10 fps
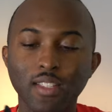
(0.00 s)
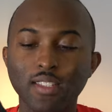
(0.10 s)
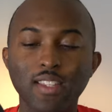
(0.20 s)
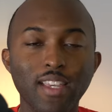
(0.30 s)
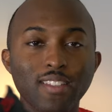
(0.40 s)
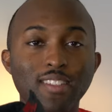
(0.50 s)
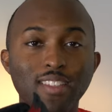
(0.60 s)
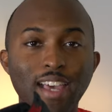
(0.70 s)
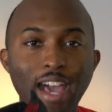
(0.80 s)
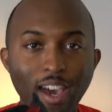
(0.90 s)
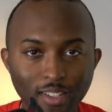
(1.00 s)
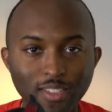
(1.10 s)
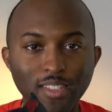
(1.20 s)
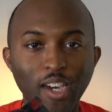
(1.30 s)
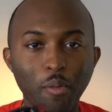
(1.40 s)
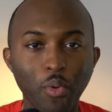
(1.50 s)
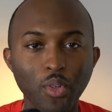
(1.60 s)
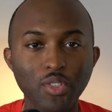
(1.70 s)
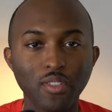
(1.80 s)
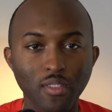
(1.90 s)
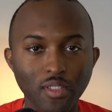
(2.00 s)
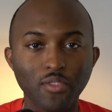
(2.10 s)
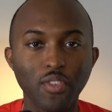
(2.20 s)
Let's get into the how to style portion of this